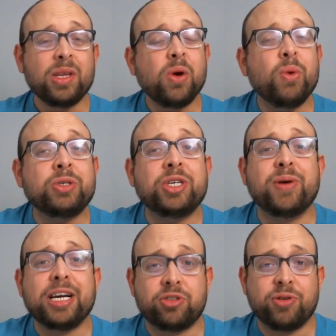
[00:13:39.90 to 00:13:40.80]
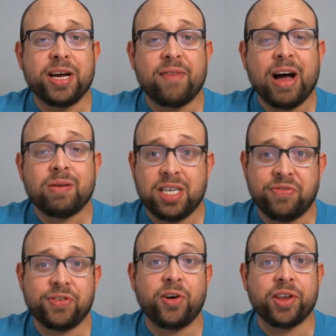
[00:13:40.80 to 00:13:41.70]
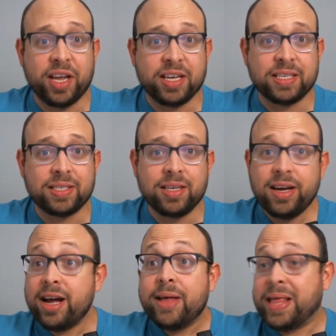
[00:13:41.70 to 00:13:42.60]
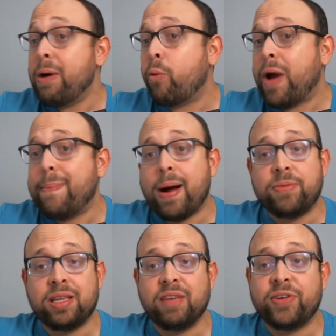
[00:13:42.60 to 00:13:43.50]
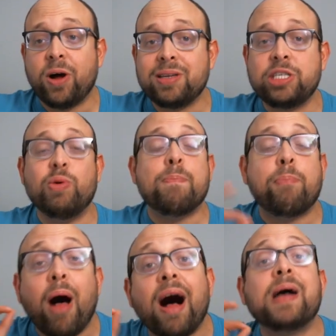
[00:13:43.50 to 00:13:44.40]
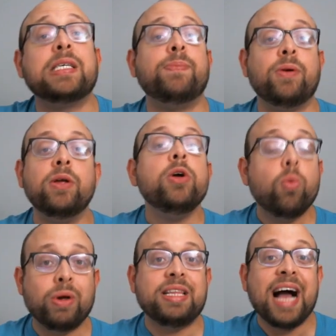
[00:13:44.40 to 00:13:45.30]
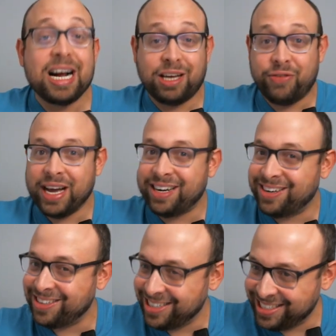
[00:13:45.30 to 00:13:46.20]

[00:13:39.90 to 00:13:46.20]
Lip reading: with Streets of Rage 3 of how difficult it is. That would ramp up the difficulty to impossible with the activator.